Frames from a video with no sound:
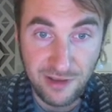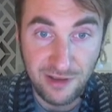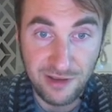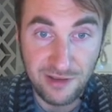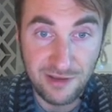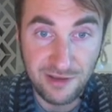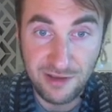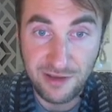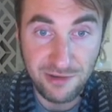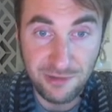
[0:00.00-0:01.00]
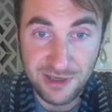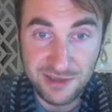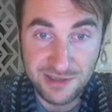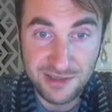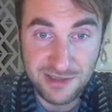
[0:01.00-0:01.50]
in the
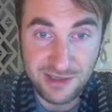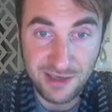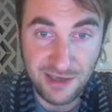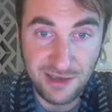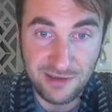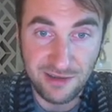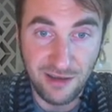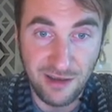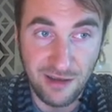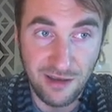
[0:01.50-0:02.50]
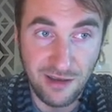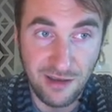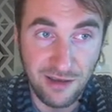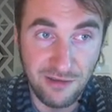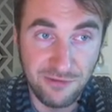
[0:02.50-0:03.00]
US state
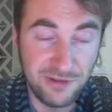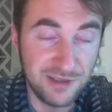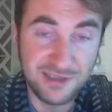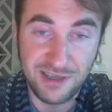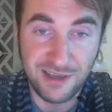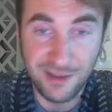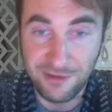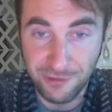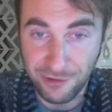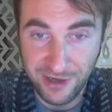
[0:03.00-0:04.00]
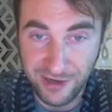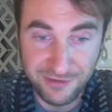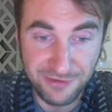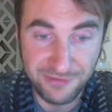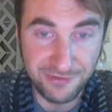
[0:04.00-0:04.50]
of, let's say, California.
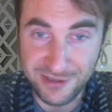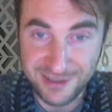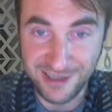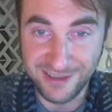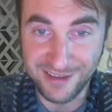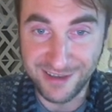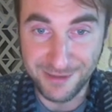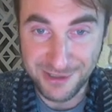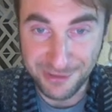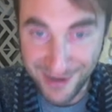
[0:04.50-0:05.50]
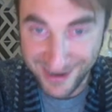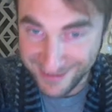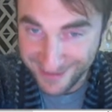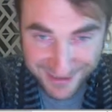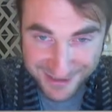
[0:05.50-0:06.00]
First state that comes to
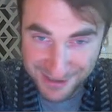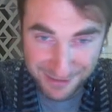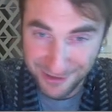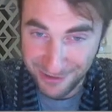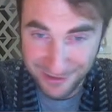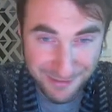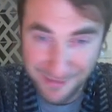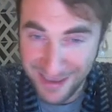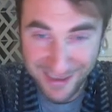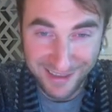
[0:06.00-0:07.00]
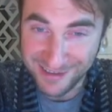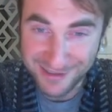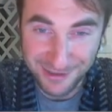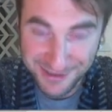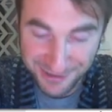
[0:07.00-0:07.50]
mind. I'm totally making this
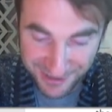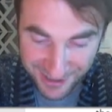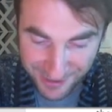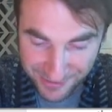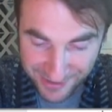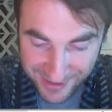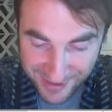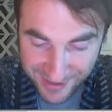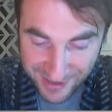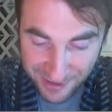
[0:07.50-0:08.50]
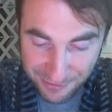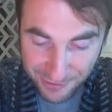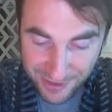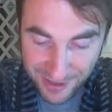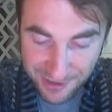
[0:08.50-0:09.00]
whole story up.
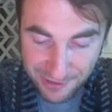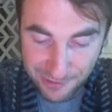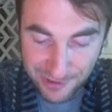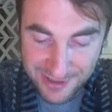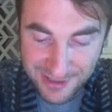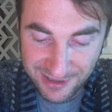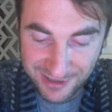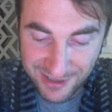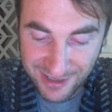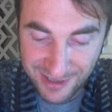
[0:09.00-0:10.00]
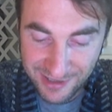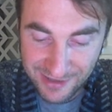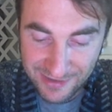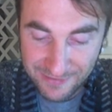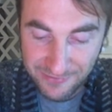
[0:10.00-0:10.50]
California, who was looking
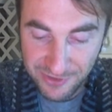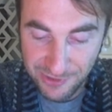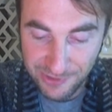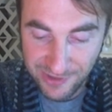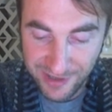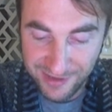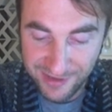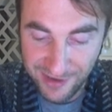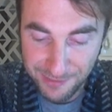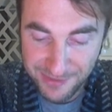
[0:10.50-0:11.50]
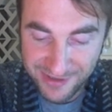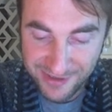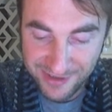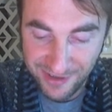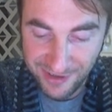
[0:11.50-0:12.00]
to
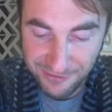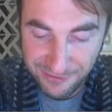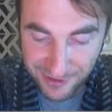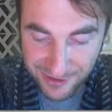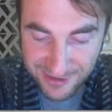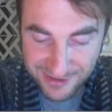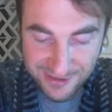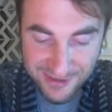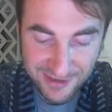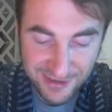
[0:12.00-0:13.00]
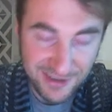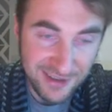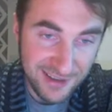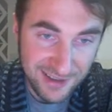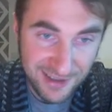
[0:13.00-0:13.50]
adopt a fox.
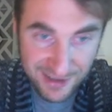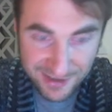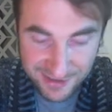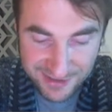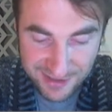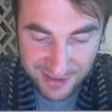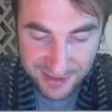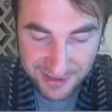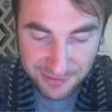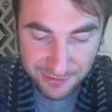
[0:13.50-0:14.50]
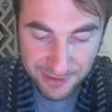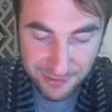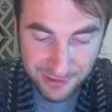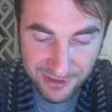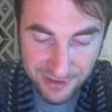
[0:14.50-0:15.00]
And as such, we
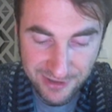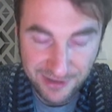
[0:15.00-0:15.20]
were